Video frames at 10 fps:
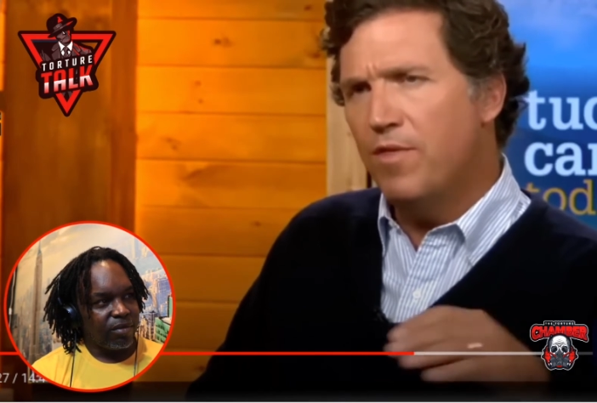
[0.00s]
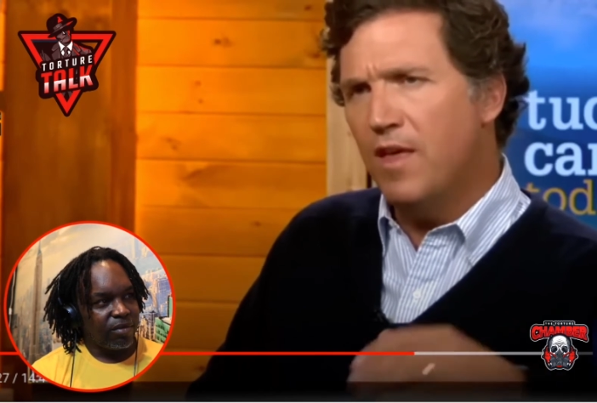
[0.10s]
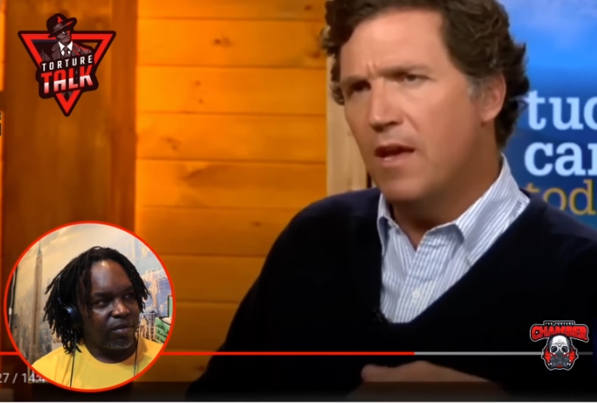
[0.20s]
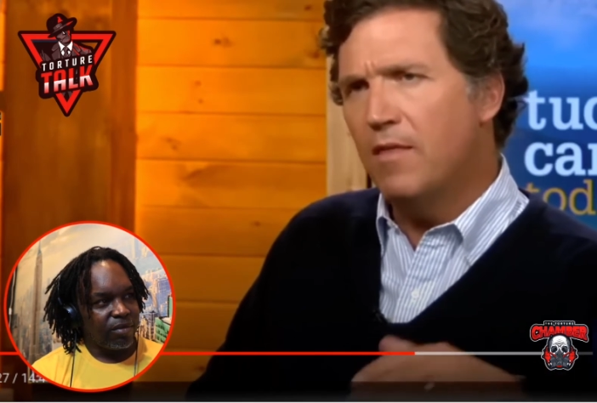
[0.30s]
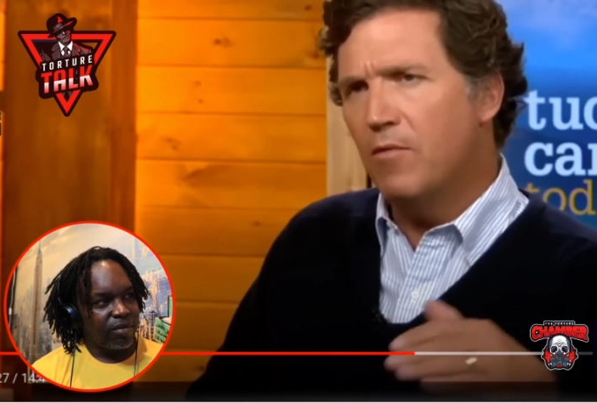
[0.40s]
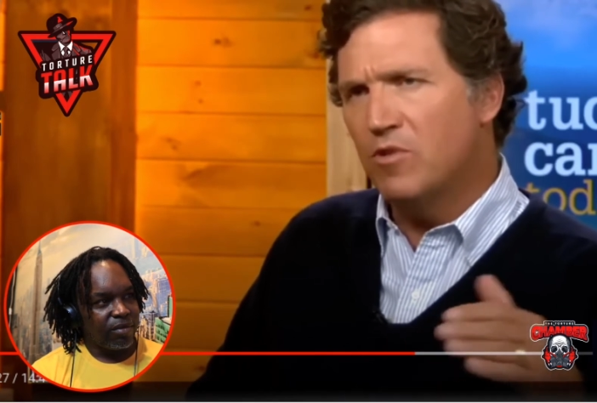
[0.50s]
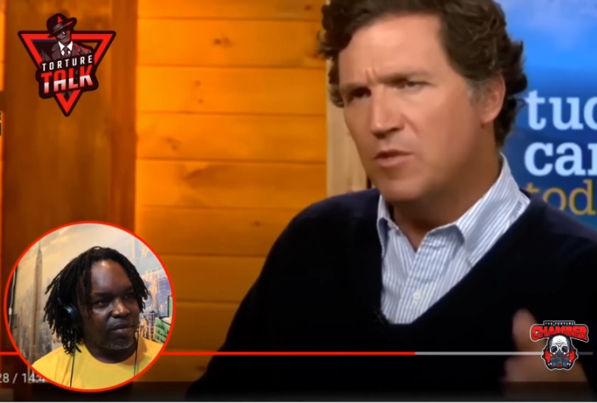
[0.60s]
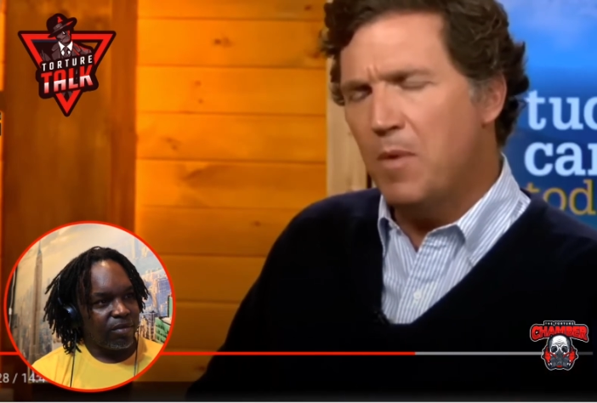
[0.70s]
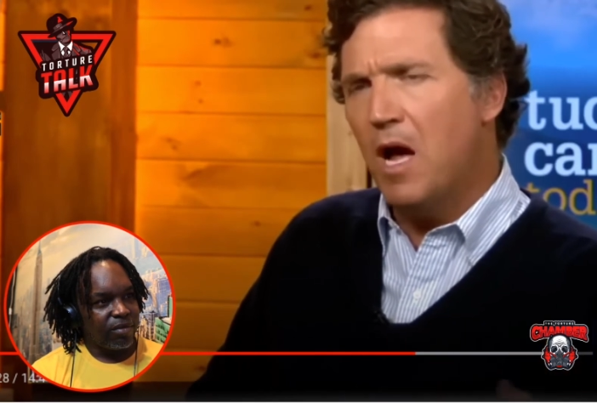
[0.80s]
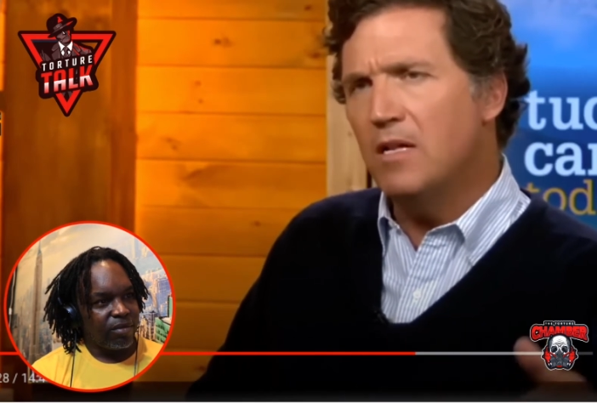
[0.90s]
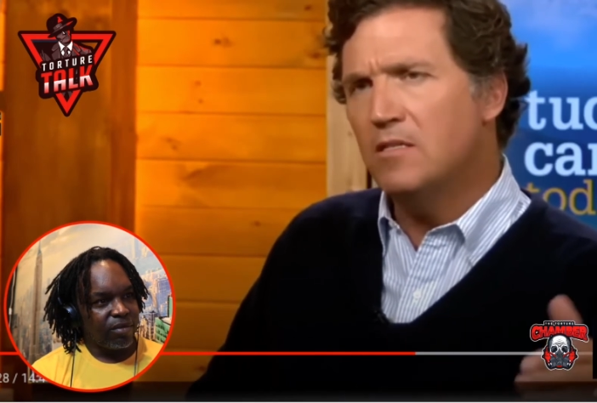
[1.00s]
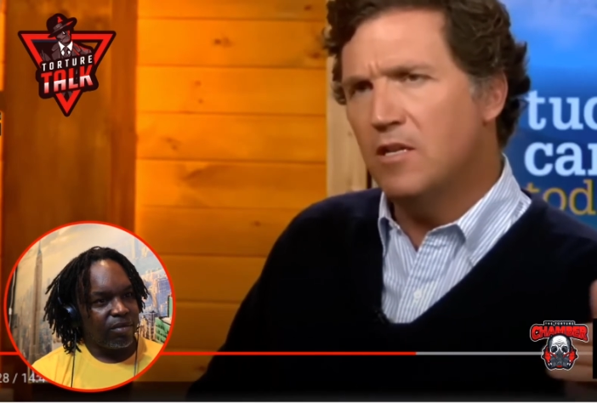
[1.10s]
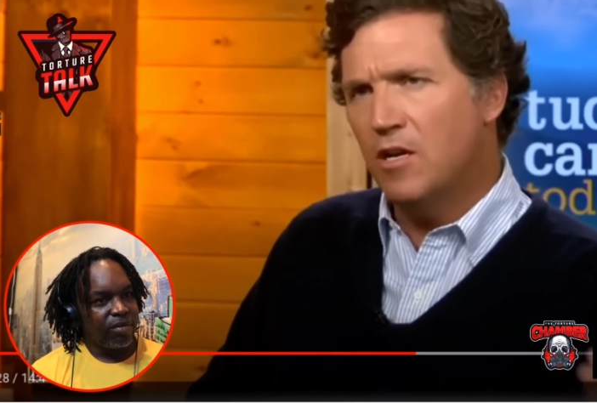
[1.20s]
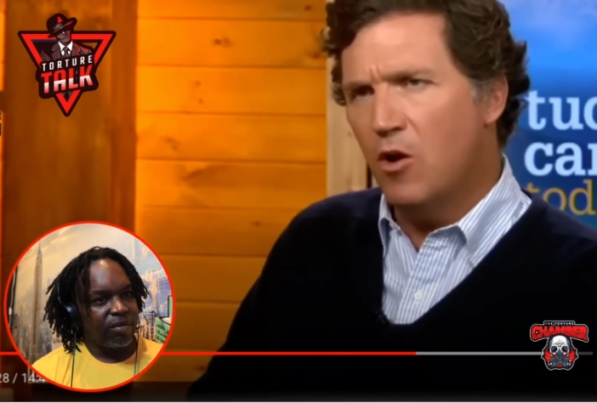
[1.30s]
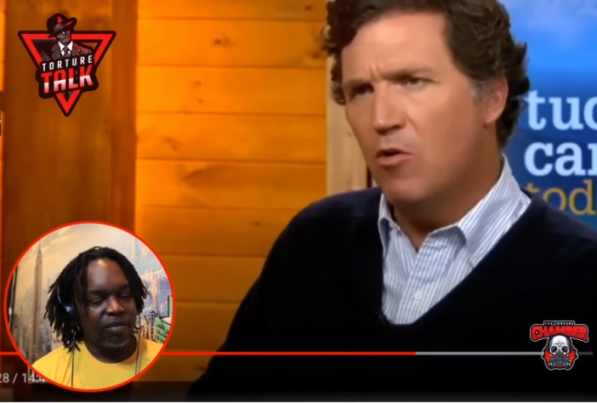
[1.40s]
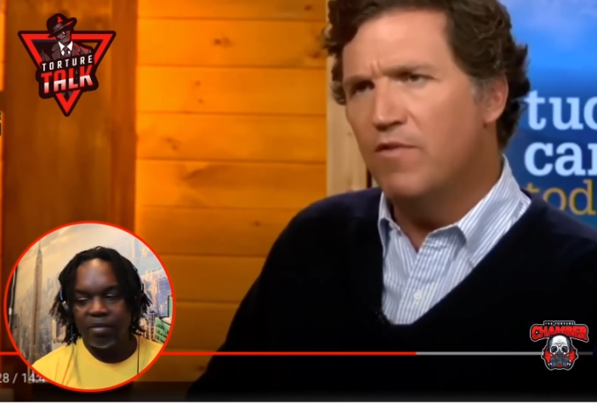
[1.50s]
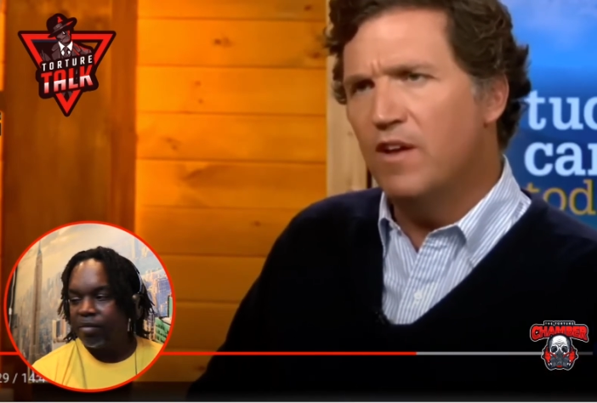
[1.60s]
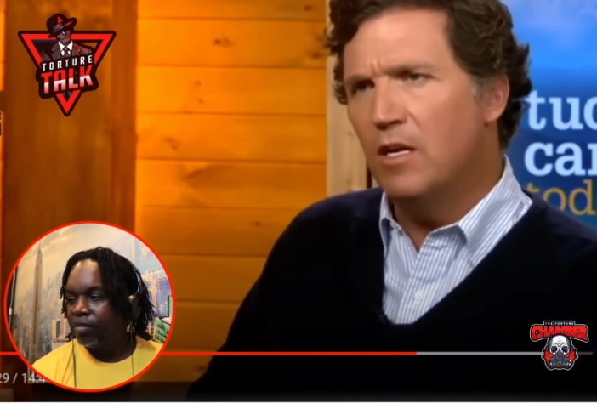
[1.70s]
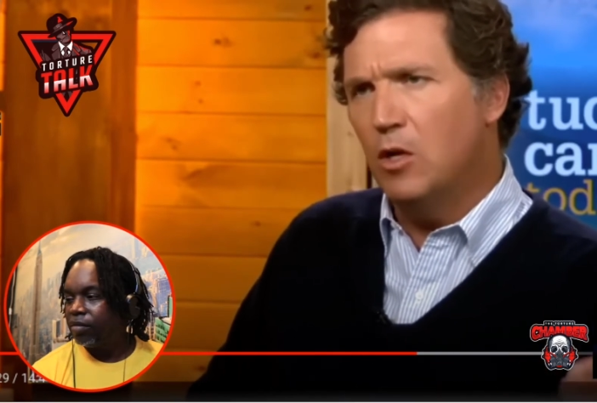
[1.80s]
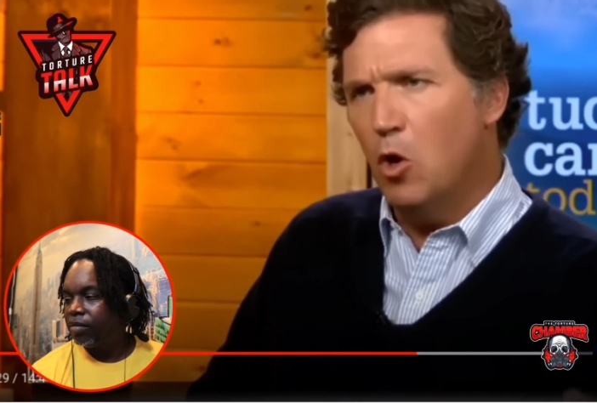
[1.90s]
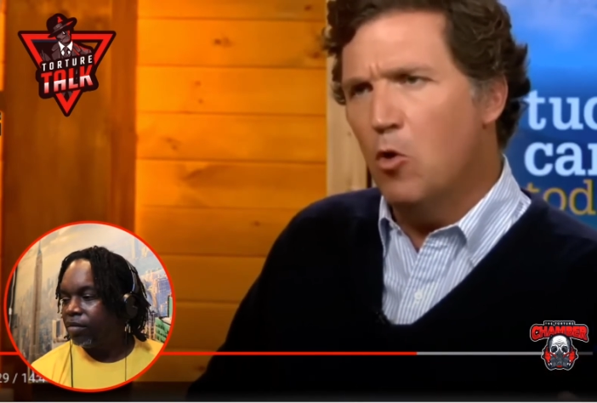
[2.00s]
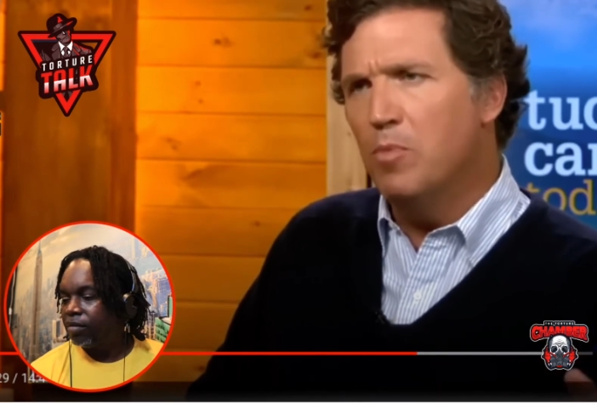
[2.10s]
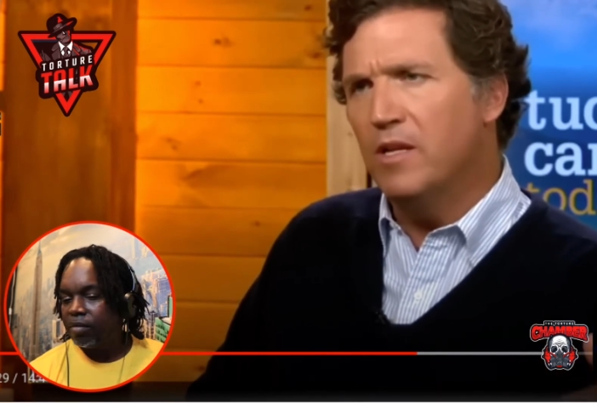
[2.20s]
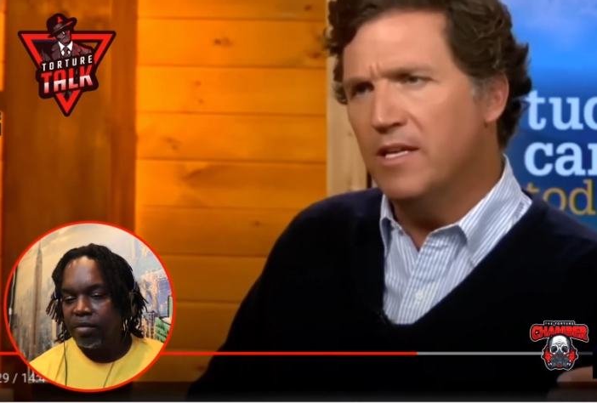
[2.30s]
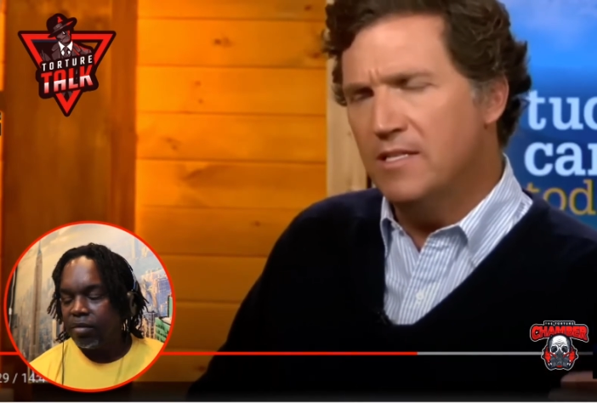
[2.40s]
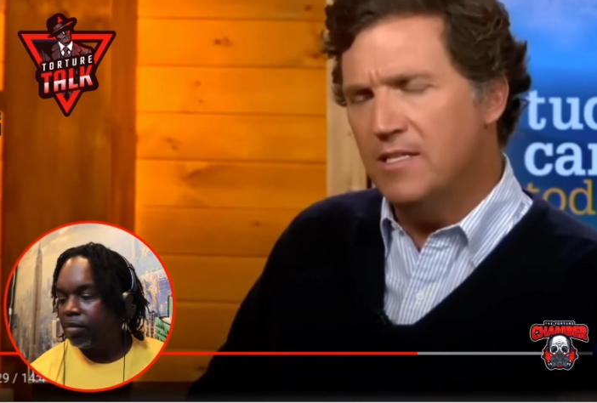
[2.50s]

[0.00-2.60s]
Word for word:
Speaker 1: think the response to COVID globally